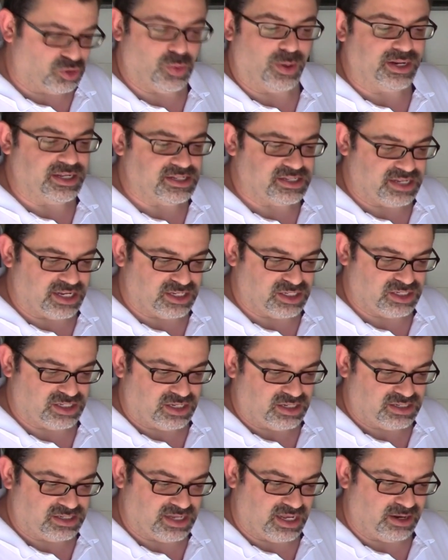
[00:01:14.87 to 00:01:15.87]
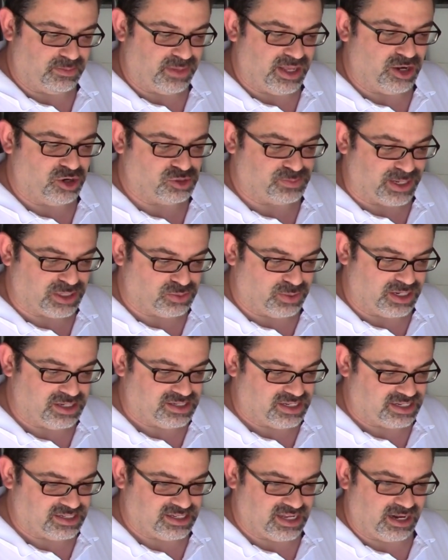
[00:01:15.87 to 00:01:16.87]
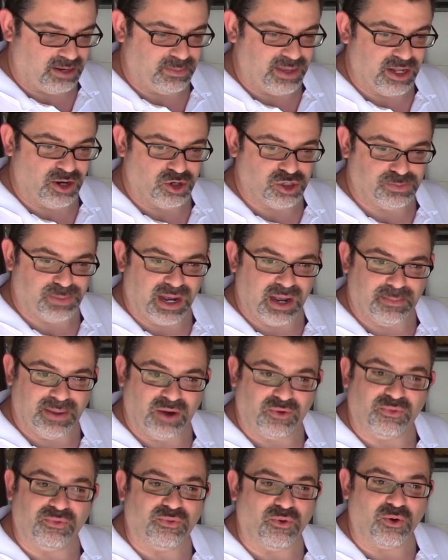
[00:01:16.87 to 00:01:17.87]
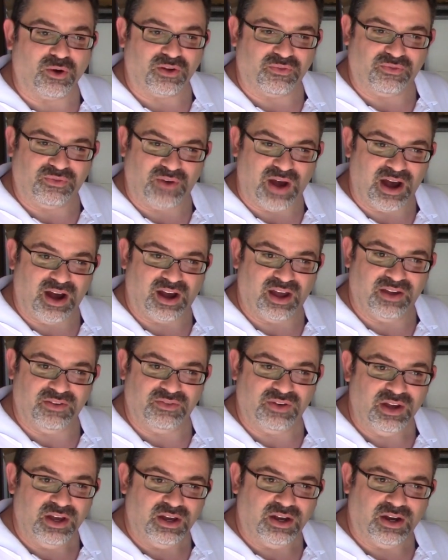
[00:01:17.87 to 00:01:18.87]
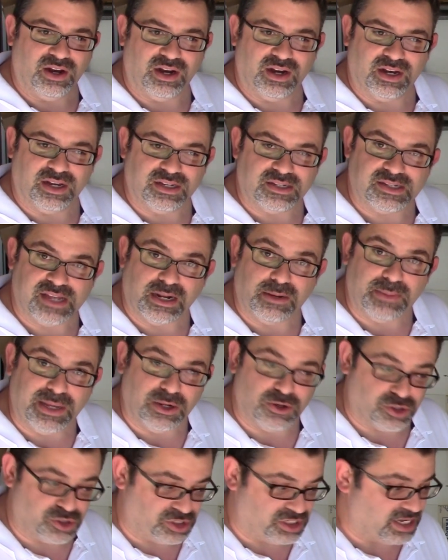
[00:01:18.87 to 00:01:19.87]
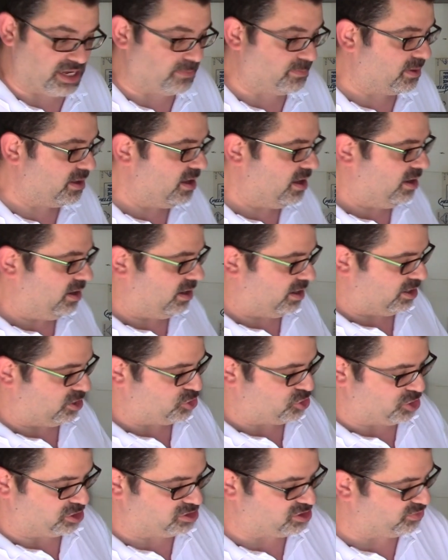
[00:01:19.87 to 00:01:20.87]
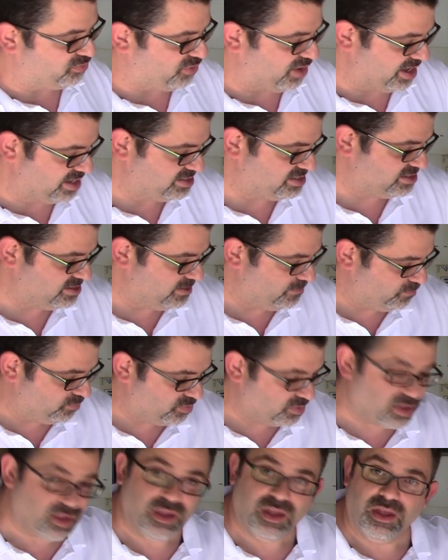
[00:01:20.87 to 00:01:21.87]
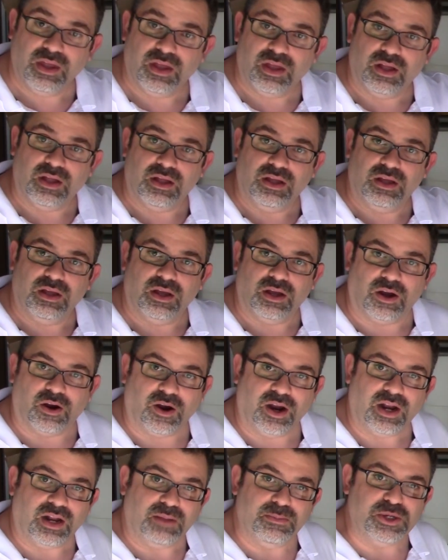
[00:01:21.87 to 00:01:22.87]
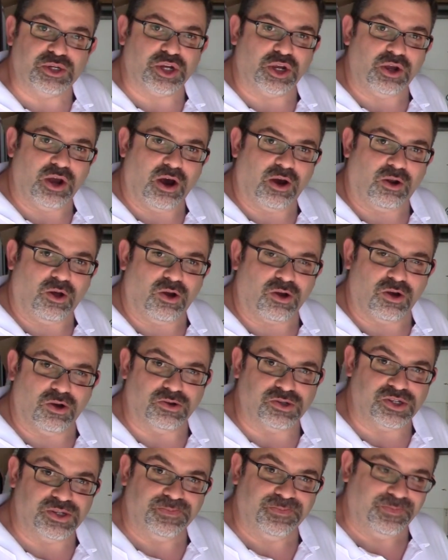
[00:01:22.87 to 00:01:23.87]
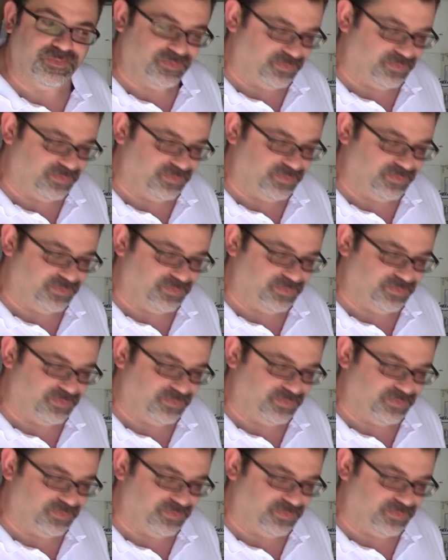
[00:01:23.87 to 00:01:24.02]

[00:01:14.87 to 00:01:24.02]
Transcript: 26 centimeters by 26 centimeters by about 4 to 5 centimeters deep should suffice. Alright, let me show you how it all goes.